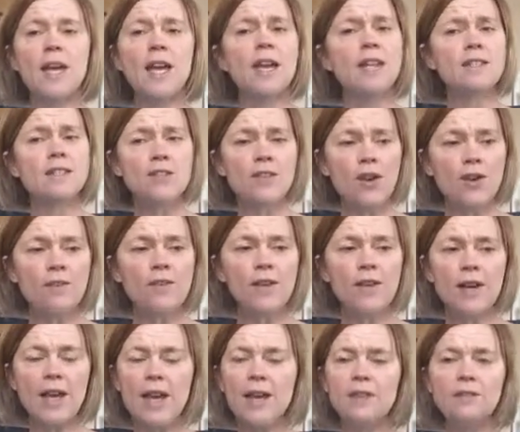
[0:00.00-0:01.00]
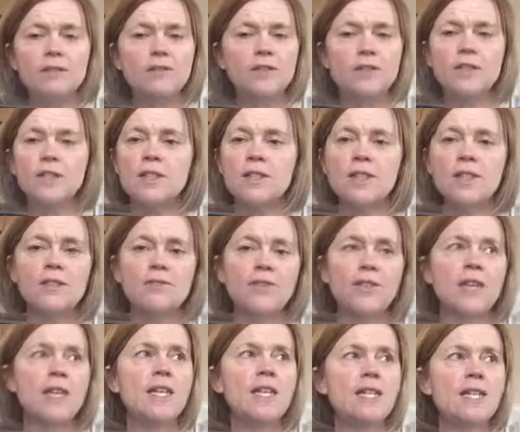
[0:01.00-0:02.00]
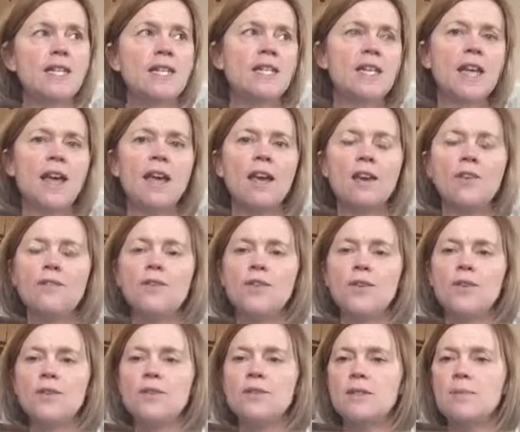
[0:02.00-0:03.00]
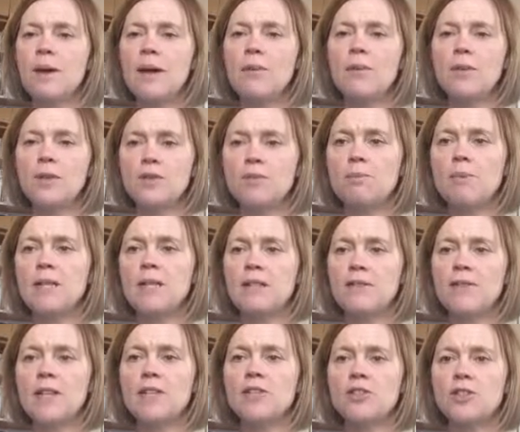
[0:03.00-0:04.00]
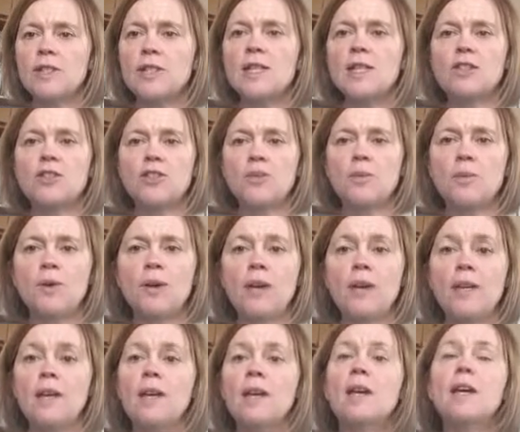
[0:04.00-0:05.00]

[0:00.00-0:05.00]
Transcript: is not very helpful because it's easy to get confused about which piece of legislation we're in.